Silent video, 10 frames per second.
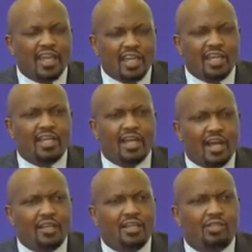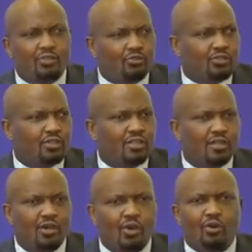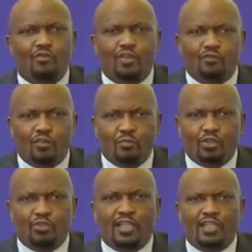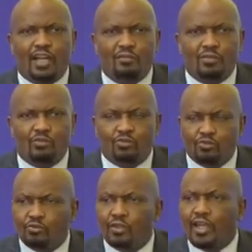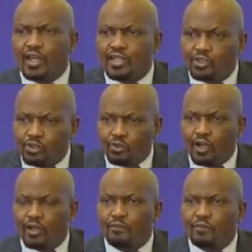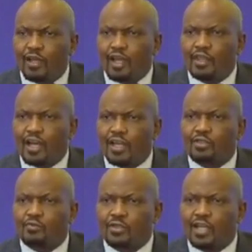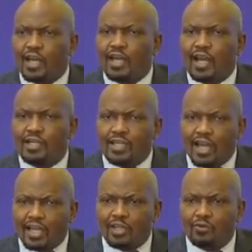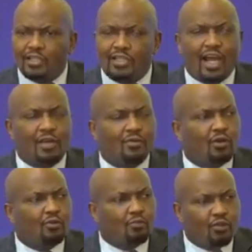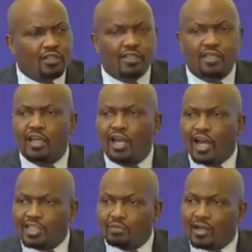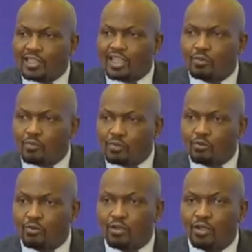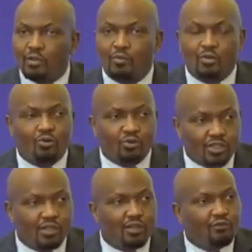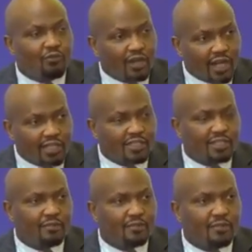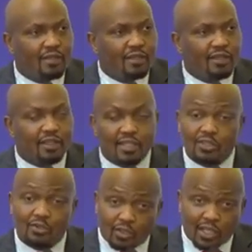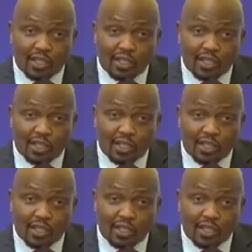any other source of information that can be able to ensure that we are as accurate and we are on point as much as possible, because for us, it is not a